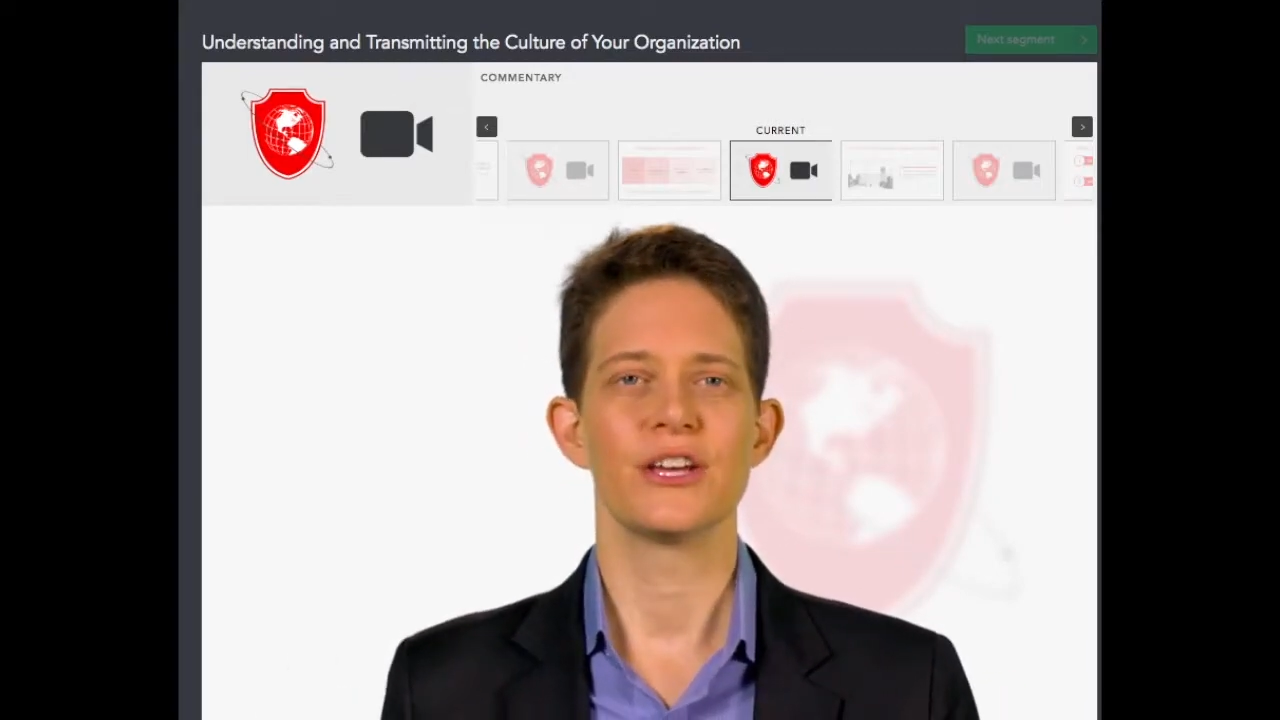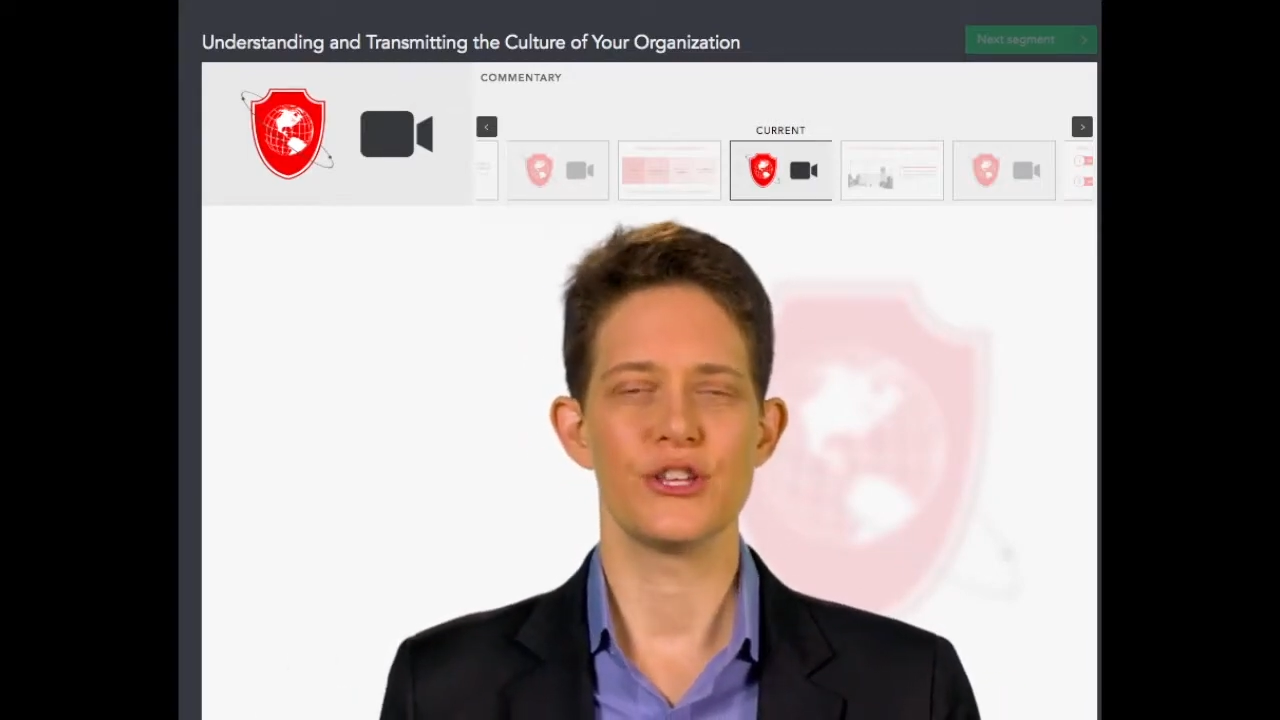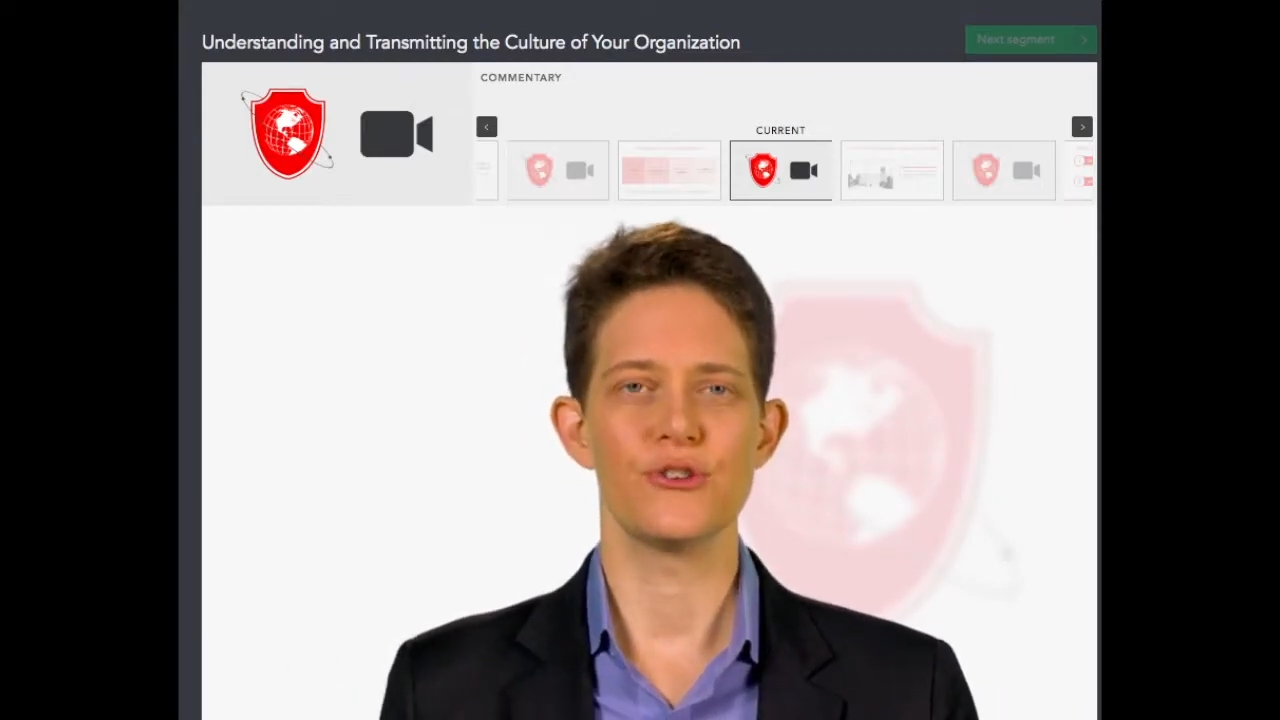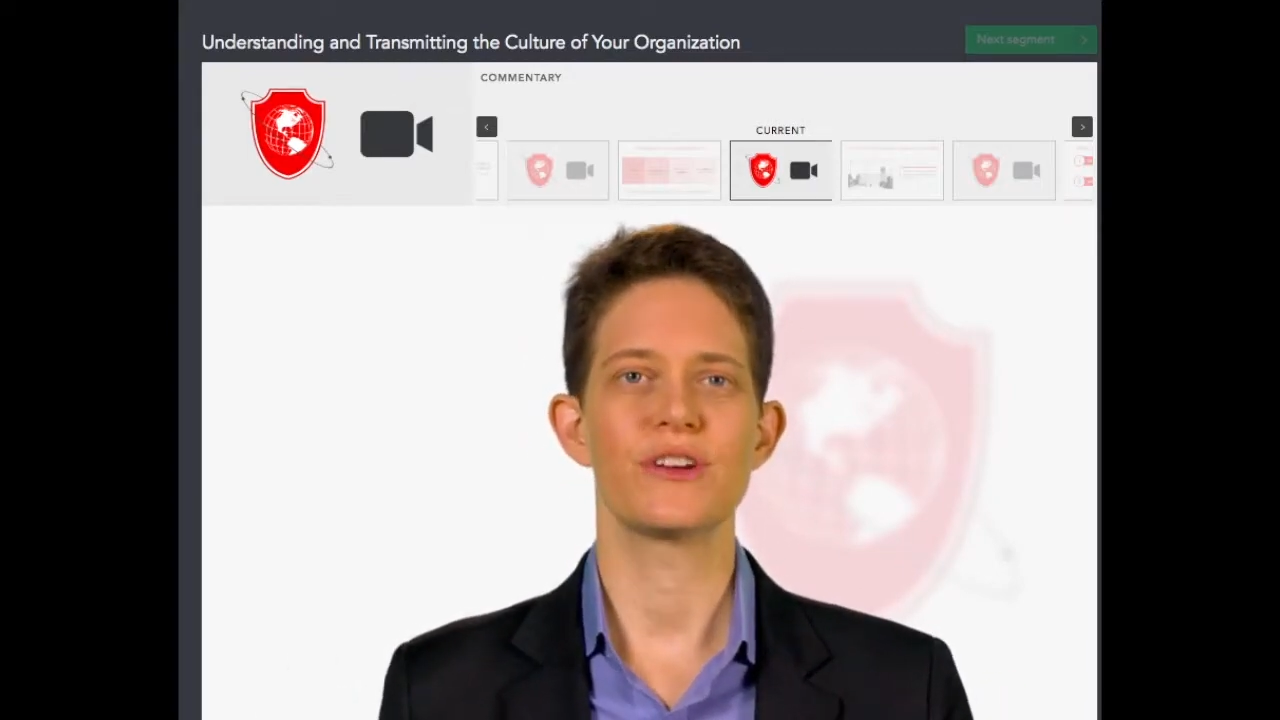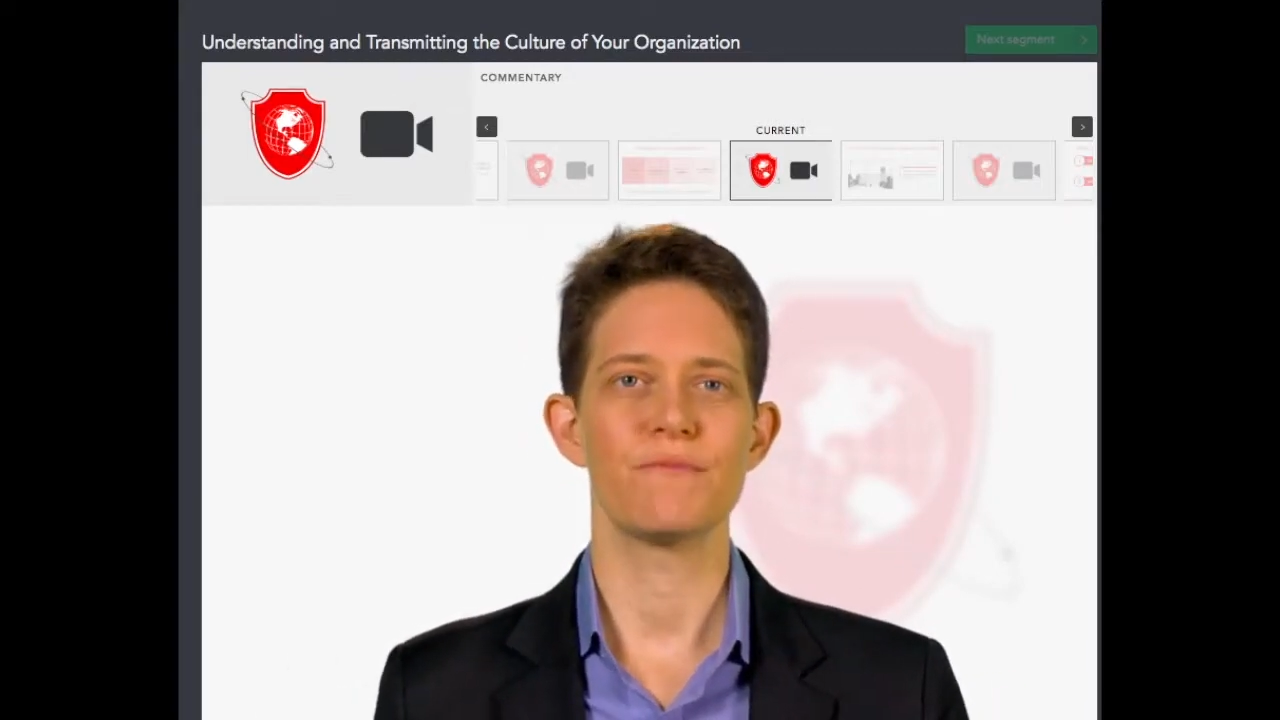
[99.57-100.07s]

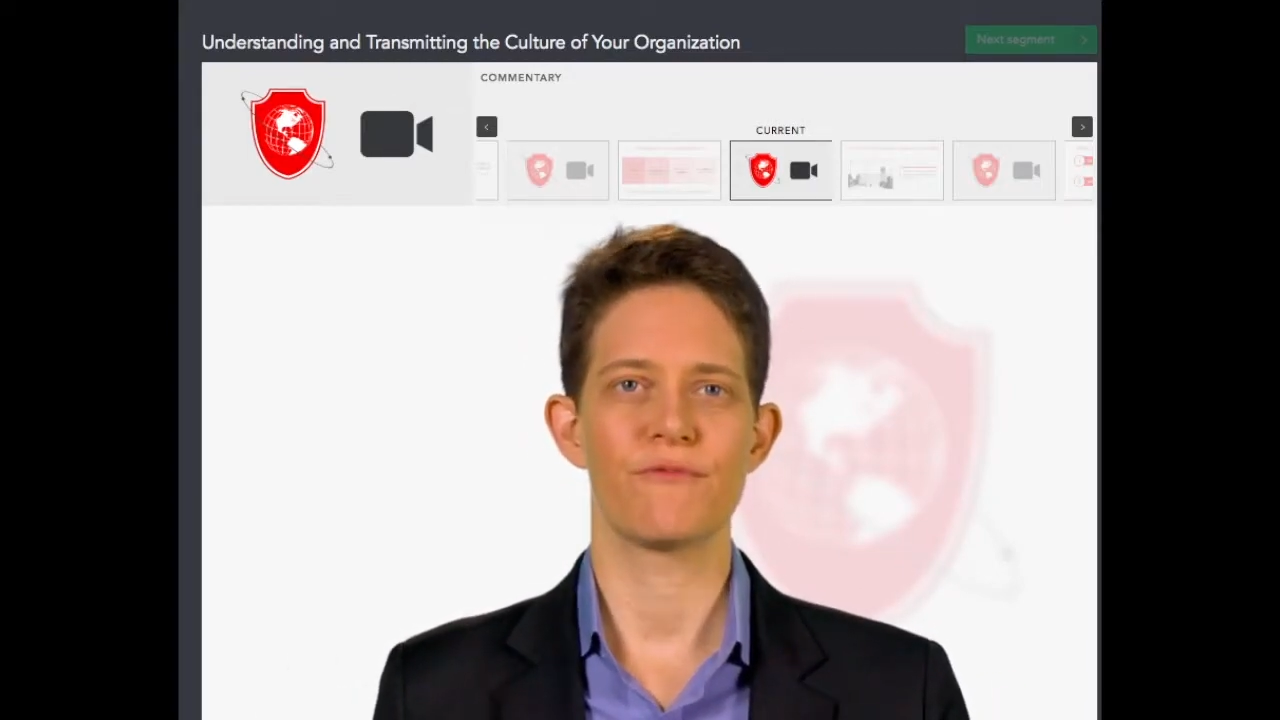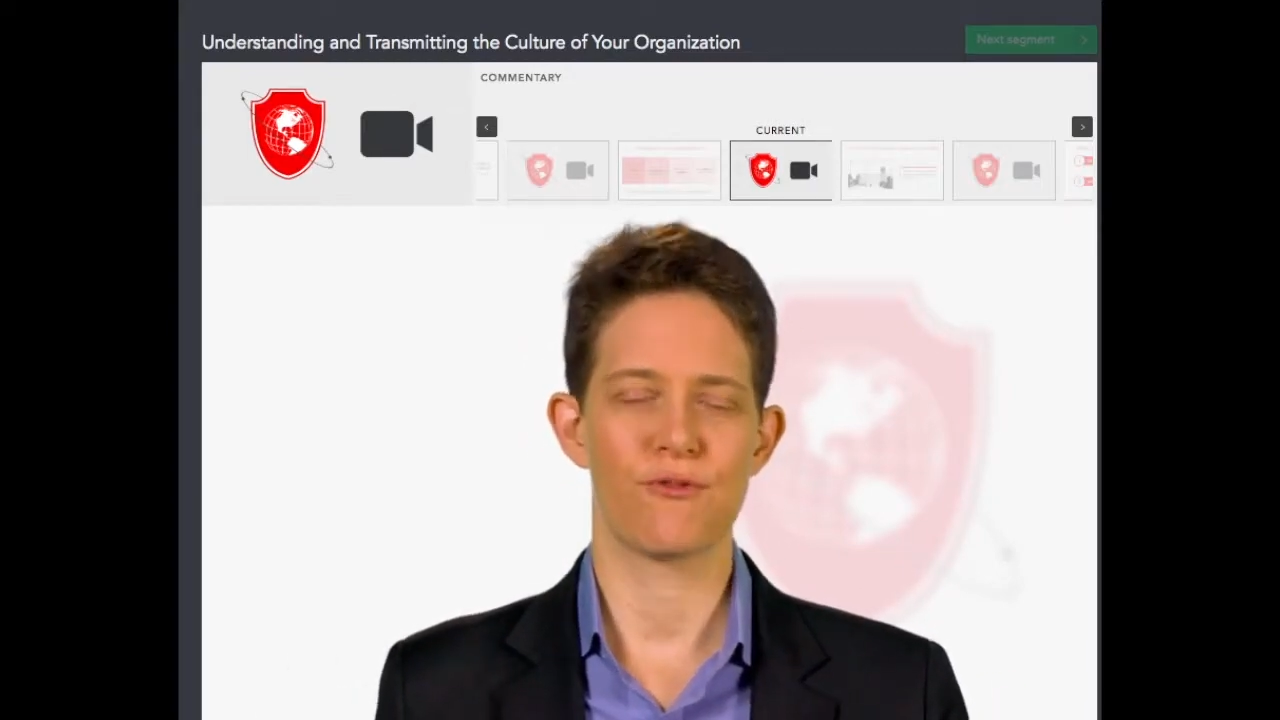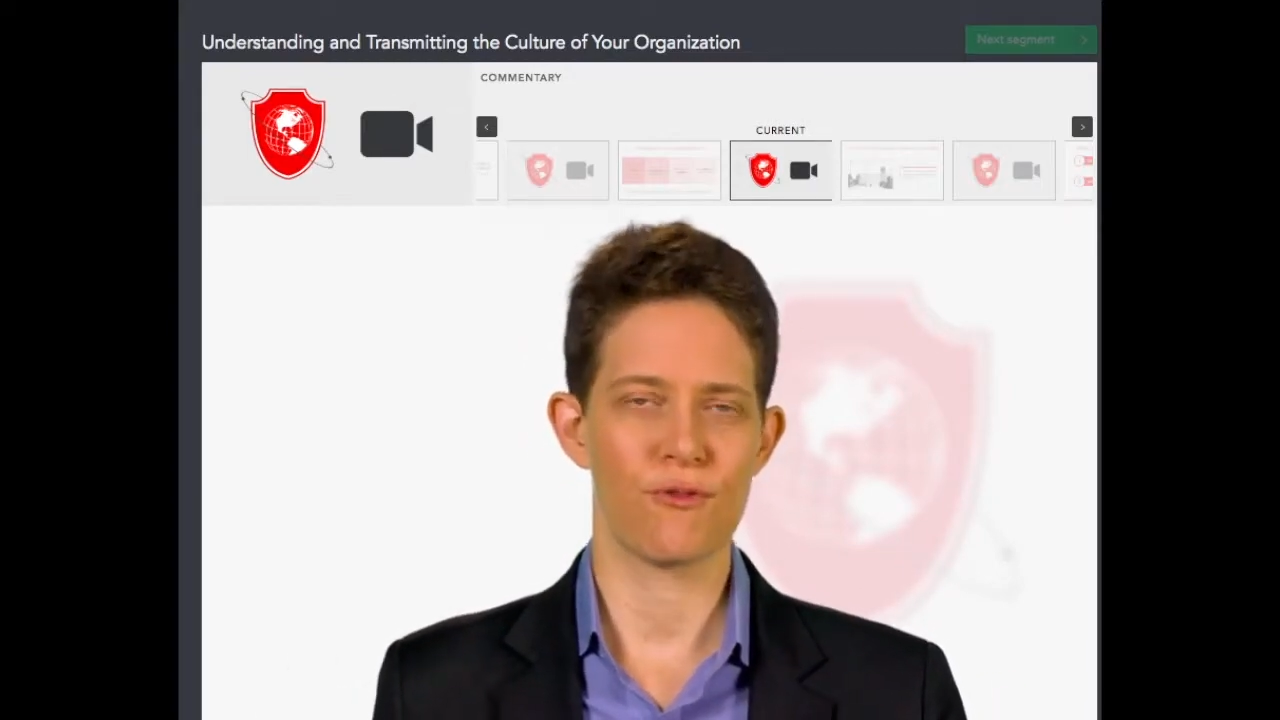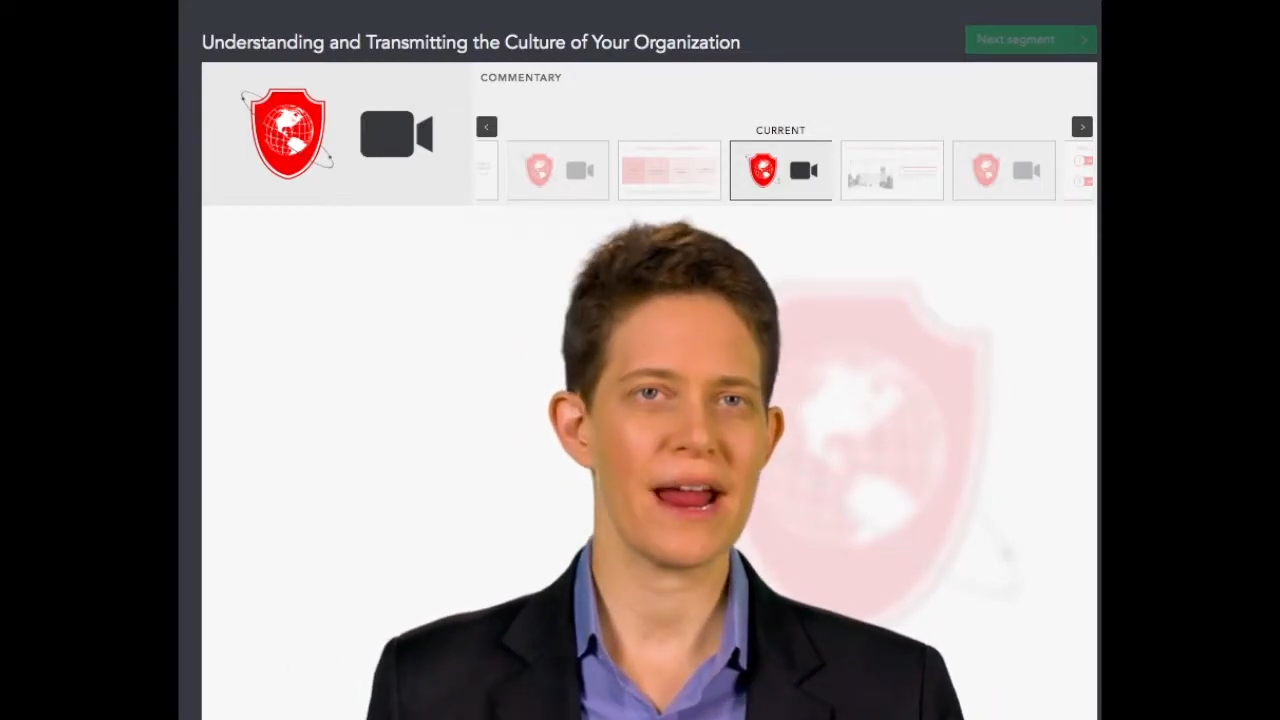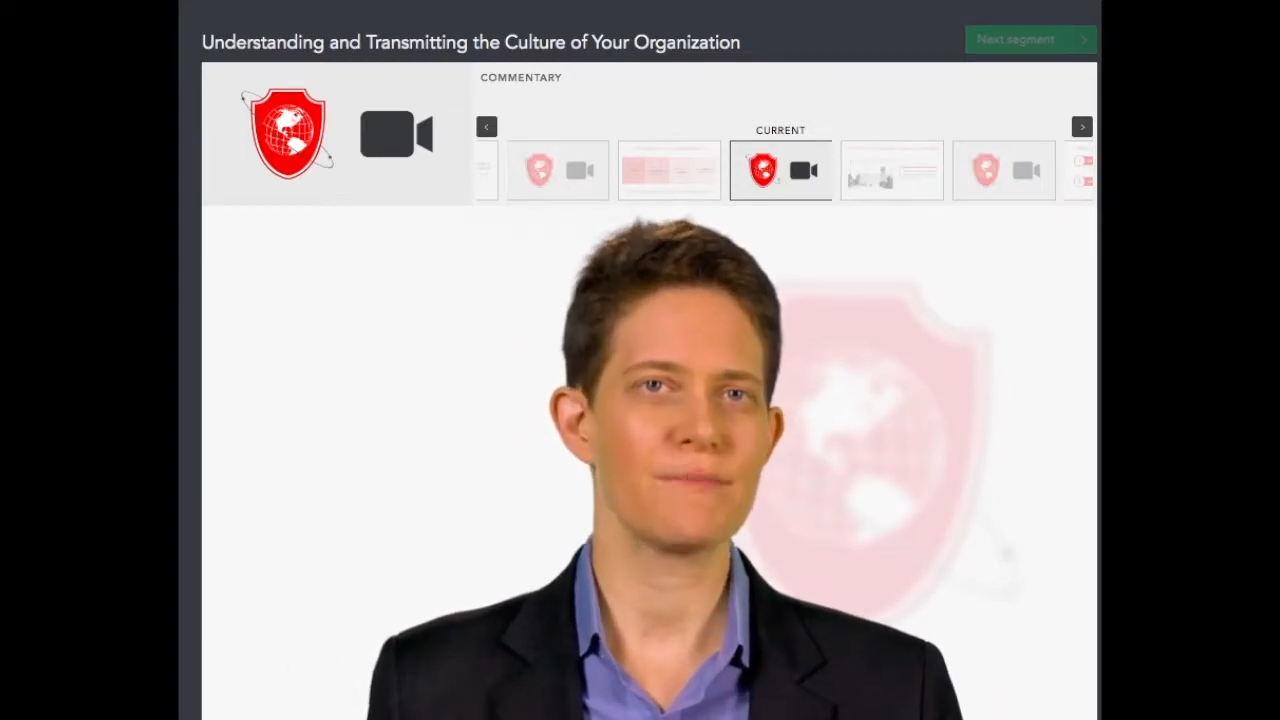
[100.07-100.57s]
you can
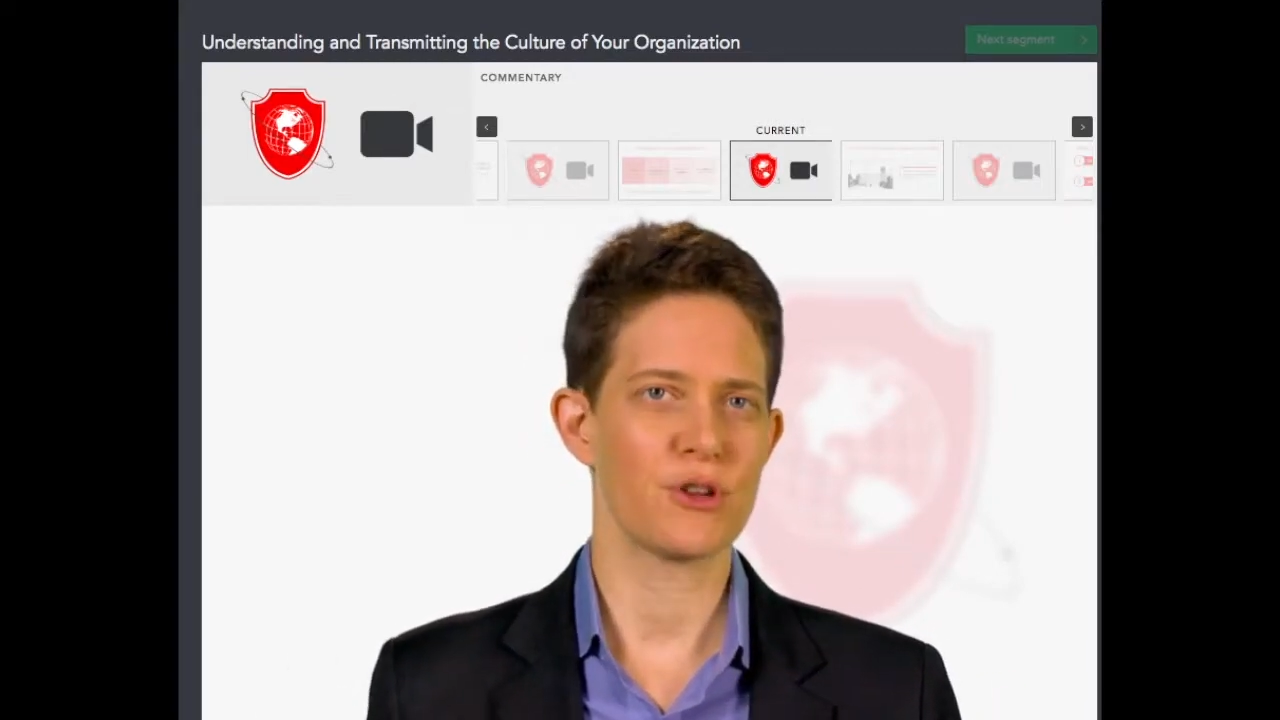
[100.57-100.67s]
frame